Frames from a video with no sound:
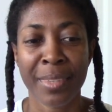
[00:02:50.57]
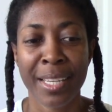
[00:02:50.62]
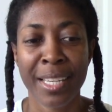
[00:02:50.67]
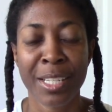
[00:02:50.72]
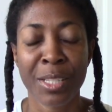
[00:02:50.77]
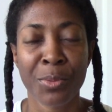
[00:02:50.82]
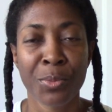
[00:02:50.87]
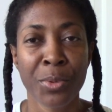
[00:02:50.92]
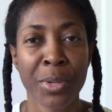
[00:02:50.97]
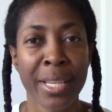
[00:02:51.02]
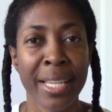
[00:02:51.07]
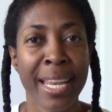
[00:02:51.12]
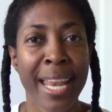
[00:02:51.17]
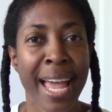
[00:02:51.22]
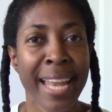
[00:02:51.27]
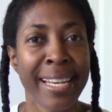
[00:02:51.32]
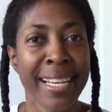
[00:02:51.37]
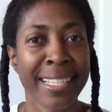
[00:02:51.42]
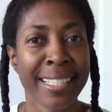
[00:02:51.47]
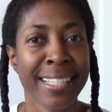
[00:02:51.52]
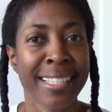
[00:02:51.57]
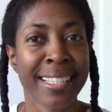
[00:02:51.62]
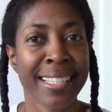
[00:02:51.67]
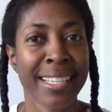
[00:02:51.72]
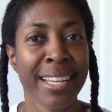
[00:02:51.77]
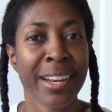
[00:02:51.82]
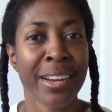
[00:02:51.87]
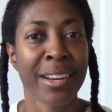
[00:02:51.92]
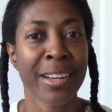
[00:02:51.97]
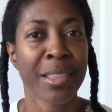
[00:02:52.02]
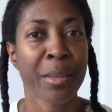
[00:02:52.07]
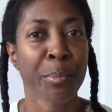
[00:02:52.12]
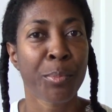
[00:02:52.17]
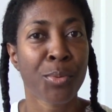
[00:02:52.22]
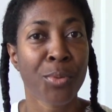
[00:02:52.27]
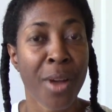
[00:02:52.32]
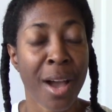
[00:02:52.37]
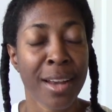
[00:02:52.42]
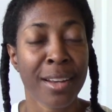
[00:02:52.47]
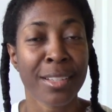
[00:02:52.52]
it's really not necessarily the
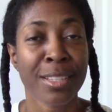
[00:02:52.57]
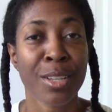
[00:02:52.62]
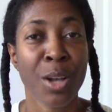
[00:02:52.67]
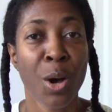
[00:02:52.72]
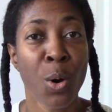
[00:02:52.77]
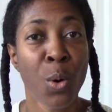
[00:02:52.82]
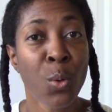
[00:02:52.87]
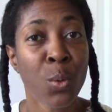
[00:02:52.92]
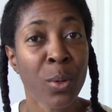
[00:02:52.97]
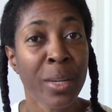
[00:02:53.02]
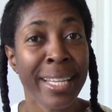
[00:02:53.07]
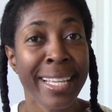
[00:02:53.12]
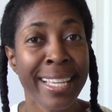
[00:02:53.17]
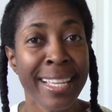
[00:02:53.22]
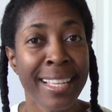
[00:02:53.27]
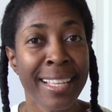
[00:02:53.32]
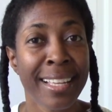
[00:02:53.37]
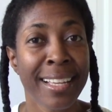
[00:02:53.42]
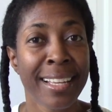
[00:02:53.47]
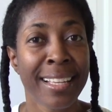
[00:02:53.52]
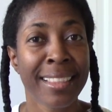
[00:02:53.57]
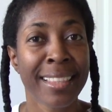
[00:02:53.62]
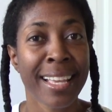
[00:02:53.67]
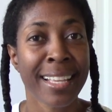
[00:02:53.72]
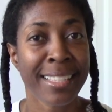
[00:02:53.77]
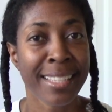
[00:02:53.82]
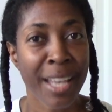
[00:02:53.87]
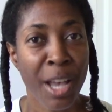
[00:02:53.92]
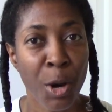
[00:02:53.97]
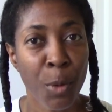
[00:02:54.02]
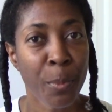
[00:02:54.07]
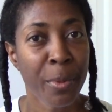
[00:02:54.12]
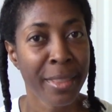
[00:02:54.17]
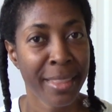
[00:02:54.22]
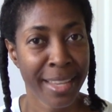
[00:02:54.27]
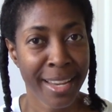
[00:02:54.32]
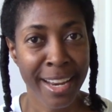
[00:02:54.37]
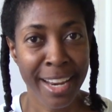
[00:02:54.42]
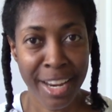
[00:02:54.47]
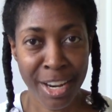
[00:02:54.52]
products only that's helping
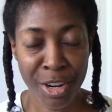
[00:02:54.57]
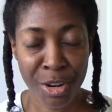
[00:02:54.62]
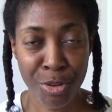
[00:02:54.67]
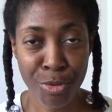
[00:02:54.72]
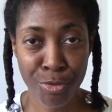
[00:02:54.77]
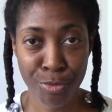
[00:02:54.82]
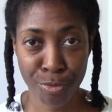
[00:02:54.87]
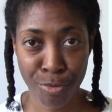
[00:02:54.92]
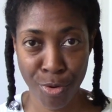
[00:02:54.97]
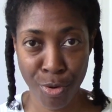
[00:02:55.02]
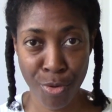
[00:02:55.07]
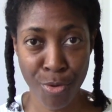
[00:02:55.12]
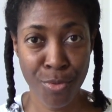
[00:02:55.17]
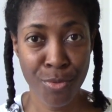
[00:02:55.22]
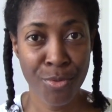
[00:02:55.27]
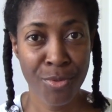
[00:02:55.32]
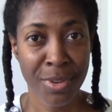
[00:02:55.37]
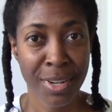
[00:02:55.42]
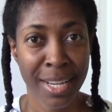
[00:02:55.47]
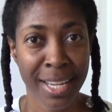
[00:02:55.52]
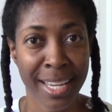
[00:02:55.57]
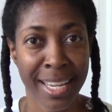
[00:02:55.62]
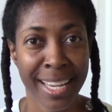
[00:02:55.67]
their hair grow.